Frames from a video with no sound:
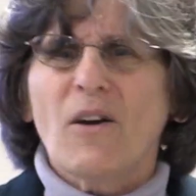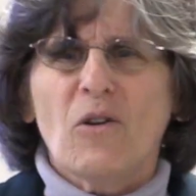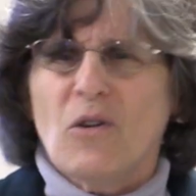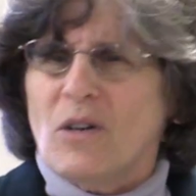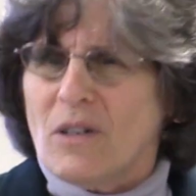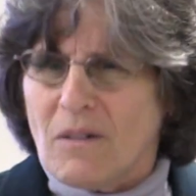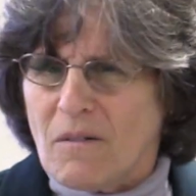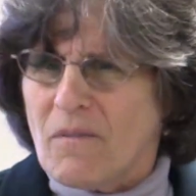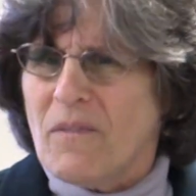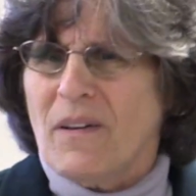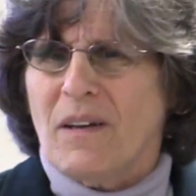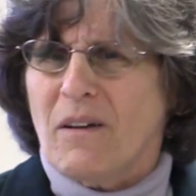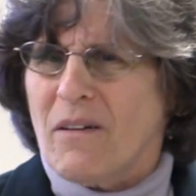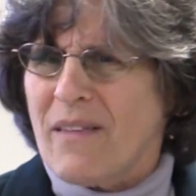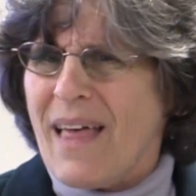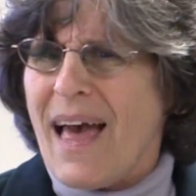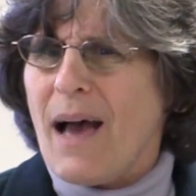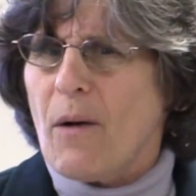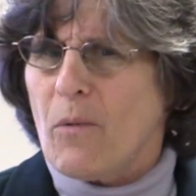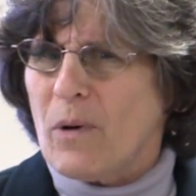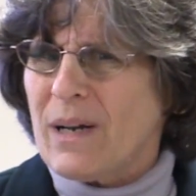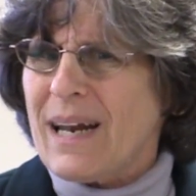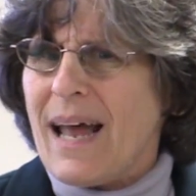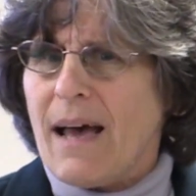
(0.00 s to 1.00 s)
I couldn't figure
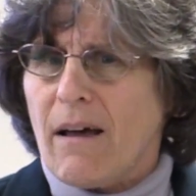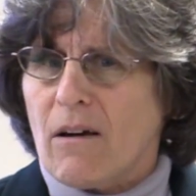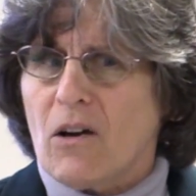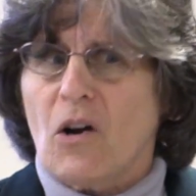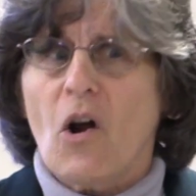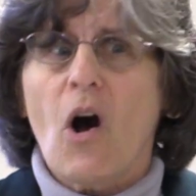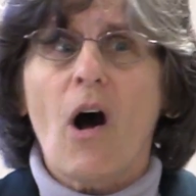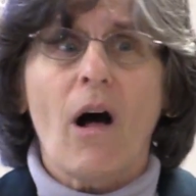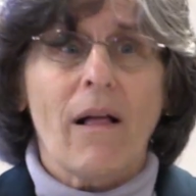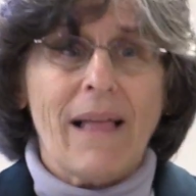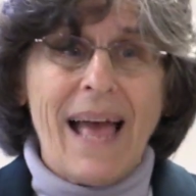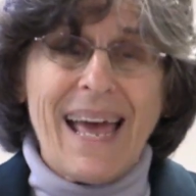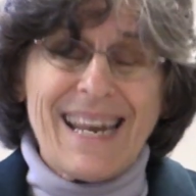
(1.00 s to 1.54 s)
that one out at all.